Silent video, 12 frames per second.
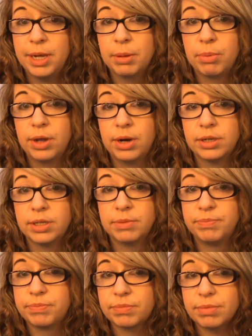makeup product.
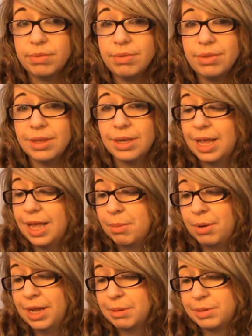
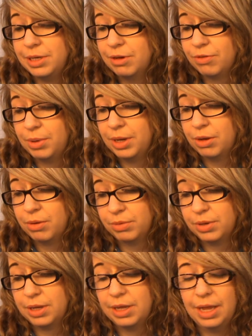I absolutely love them. I own
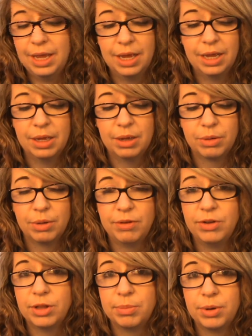quite
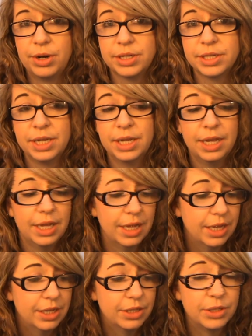a few of their products.
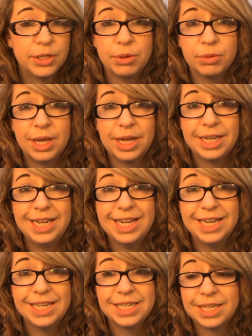So that
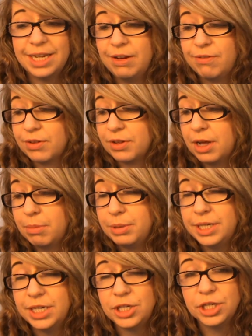is it for the
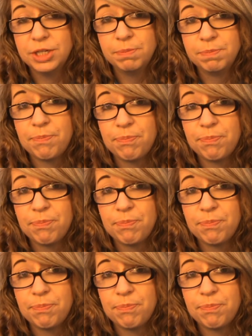competition.